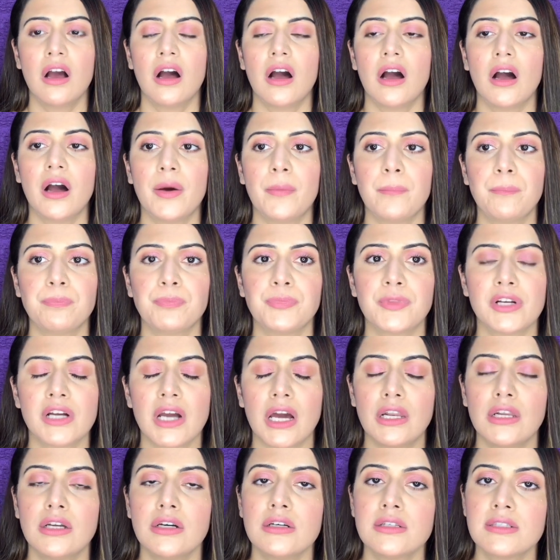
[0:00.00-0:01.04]
The
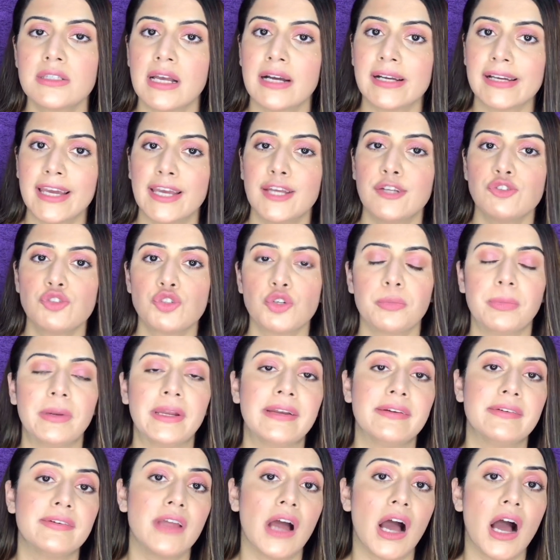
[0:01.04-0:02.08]
colors again should
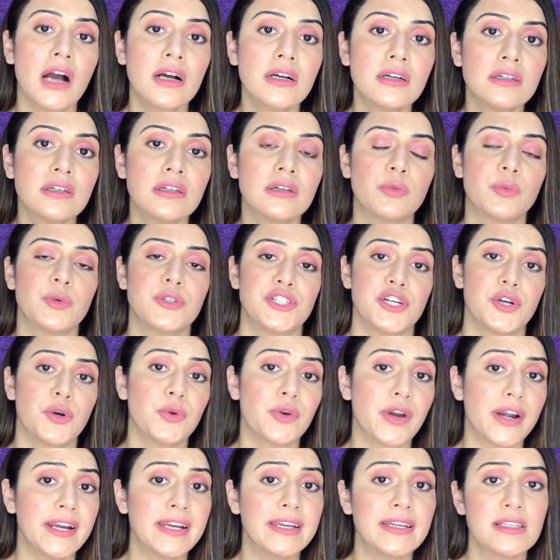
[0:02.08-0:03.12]
be dark, which I
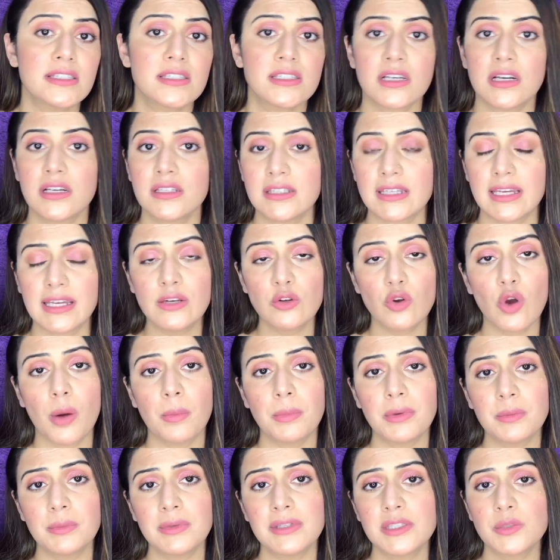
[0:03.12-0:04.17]
already discussed, in
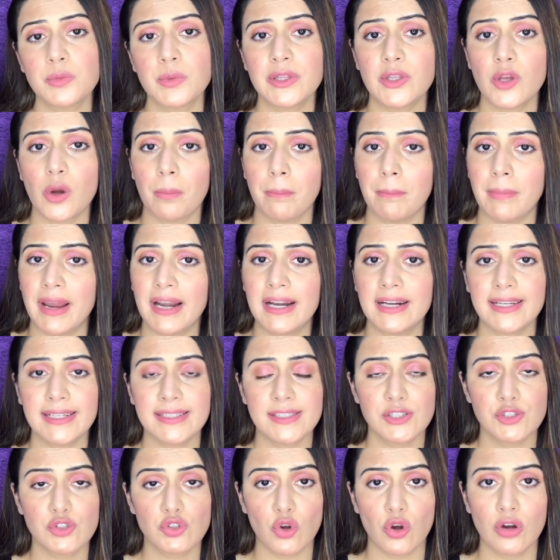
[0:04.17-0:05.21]
complements with your belt
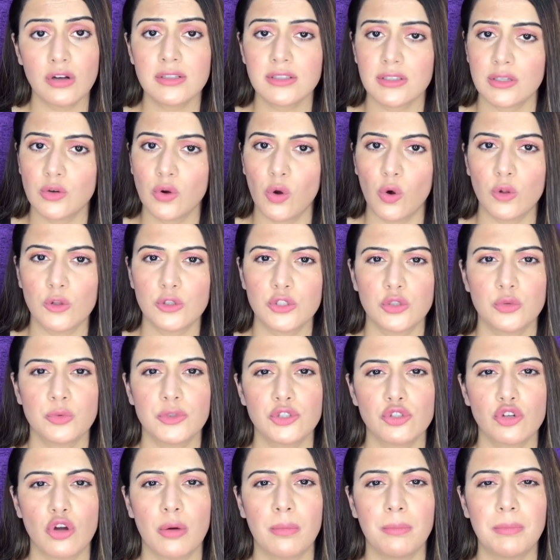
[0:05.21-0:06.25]
and socks, and also
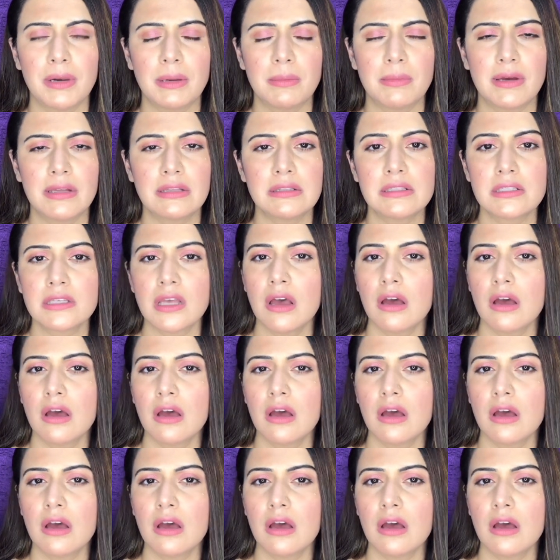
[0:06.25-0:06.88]
which complements